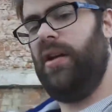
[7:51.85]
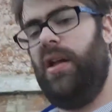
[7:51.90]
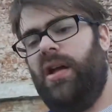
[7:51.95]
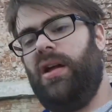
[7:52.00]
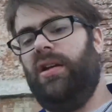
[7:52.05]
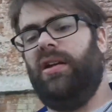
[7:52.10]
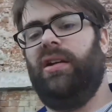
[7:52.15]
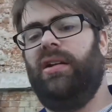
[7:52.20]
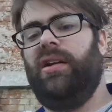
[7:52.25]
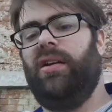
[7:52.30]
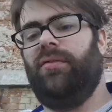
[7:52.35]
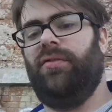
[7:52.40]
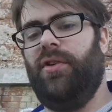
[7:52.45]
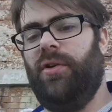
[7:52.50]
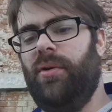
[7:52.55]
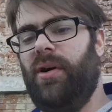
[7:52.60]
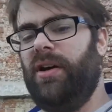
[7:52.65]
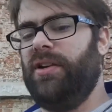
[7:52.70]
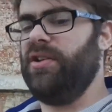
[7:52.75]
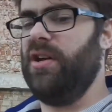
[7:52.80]
I love
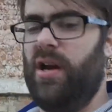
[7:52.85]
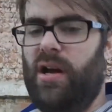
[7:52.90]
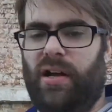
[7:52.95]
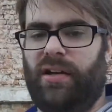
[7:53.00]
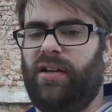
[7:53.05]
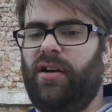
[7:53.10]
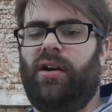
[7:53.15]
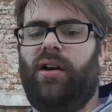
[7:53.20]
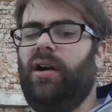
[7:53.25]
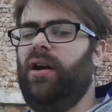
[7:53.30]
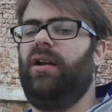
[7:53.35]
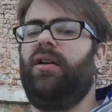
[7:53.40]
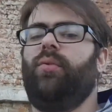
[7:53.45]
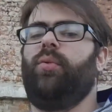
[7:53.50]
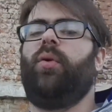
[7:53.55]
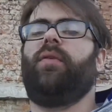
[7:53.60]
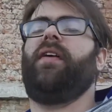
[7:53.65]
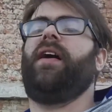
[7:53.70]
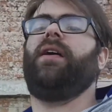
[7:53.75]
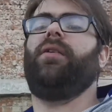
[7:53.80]
you, Anya, I can't live
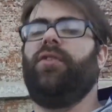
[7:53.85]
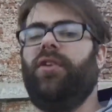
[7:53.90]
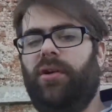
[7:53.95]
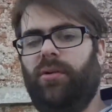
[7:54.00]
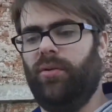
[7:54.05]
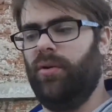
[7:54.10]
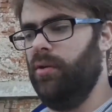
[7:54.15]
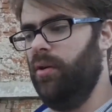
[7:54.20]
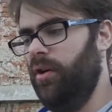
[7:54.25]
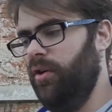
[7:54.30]
without you,